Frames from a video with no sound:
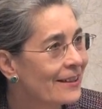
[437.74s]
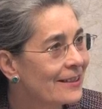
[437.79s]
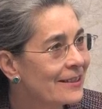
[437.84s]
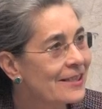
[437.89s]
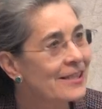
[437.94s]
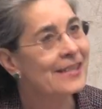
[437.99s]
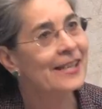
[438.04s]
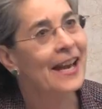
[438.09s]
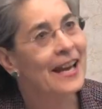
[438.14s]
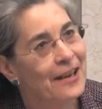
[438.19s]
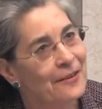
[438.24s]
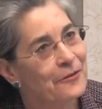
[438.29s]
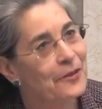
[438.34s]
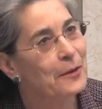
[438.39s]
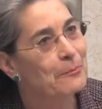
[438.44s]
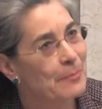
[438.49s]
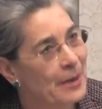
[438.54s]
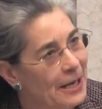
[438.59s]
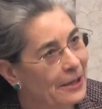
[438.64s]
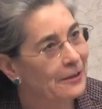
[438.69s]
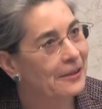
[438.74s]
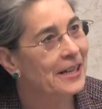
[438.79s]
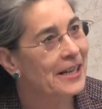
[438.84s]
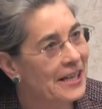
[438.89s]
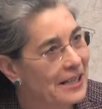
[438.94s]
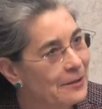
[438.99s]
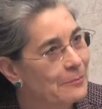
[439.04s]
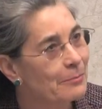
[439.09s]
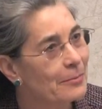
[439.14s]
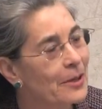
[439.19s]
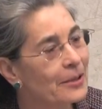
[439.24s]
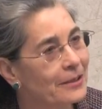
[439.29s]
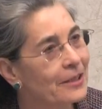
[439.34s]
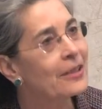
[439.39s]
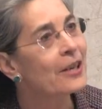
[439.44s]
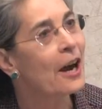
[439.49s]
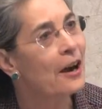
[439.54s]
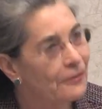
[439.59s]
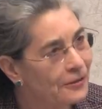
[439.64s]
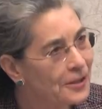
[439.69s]
save the burying, uh,
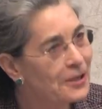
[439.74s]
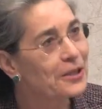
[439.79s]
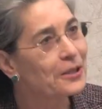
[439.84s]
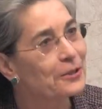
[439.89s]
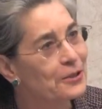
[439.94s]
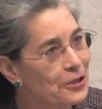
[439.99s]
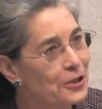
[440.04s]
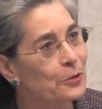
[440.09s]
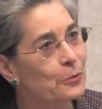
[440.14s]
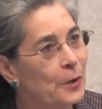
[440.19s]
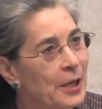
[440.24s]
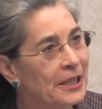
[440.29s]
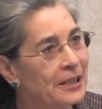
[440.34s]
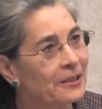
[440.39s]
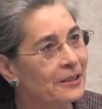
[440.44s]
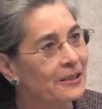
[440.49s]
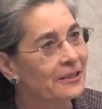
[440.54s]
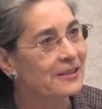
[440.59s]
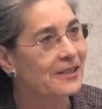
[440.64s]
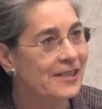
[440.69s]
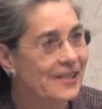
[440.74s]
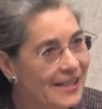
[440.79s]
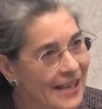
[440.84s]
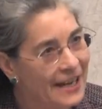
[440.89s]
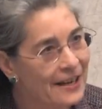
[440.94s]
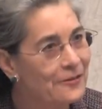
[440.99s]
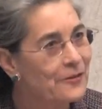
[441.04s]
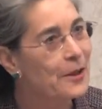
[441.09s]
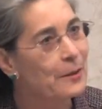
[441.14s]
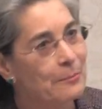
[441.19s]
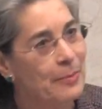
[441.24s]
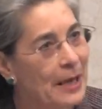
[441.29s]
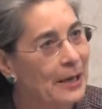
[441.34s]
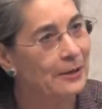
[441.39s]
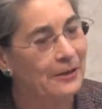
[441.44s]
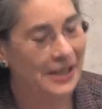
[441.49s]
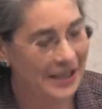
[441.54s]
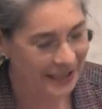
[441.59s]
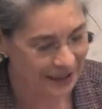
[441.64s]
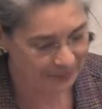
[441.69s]
cover your tweedle, save the
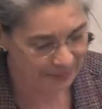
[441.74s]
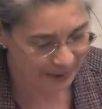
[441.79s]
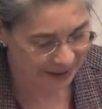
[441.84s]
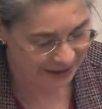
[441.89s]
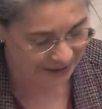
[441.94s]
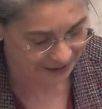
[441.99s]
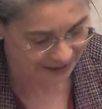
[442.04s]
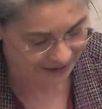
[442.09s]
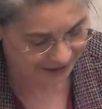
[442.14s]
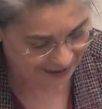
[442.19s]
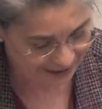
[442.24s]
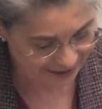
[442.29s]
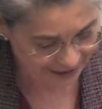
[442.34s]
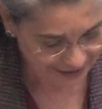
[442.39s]
burying beetle.